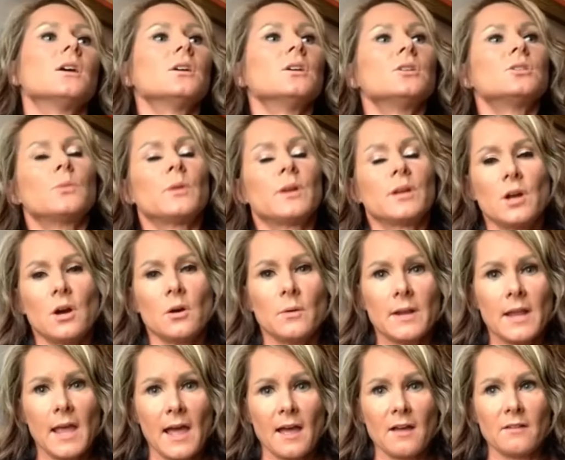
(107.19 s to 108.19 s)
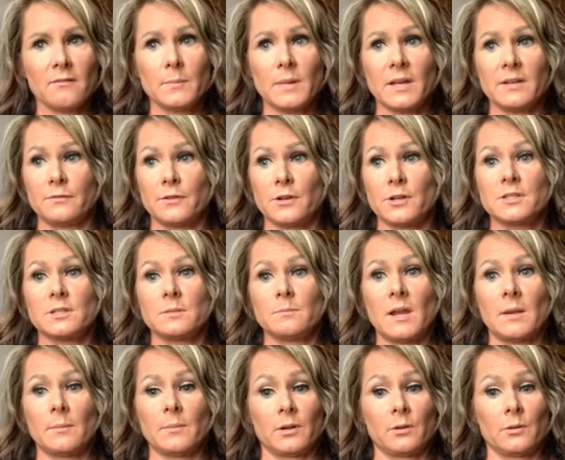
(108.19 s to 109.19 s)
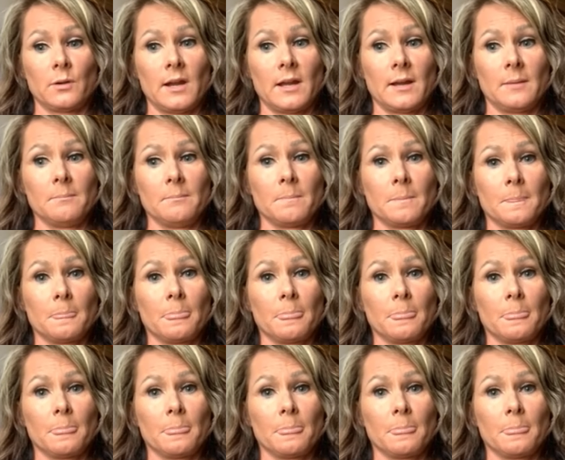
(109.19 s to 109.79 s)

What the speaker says: So I go and have my first mammogram,